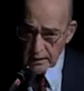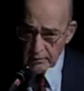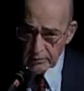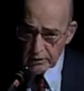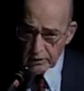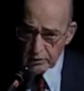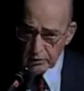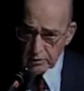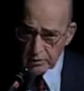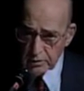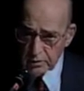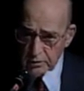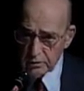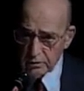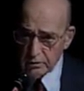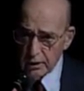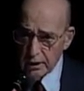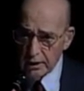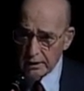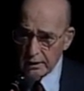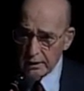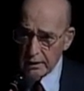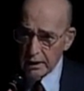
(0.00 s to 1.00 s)
this was
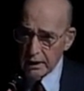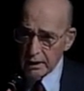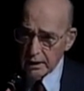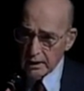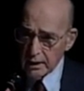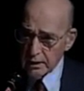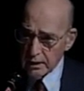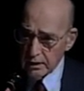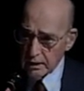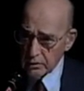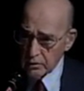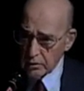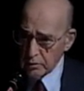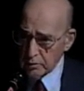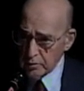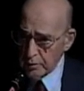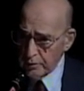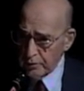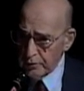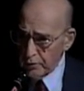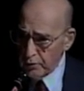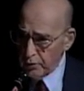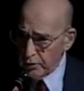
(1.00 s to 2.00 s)
around just
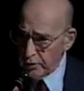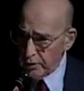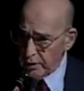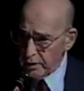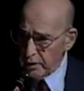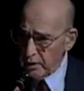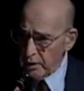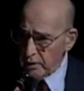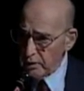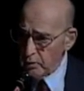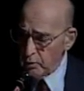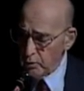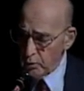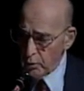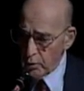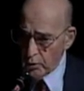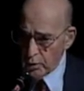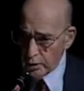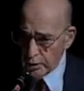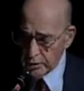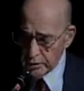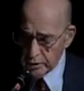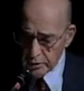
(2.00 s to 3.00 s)
before the war,
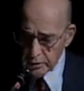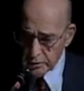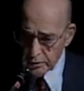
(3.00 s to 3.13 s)
the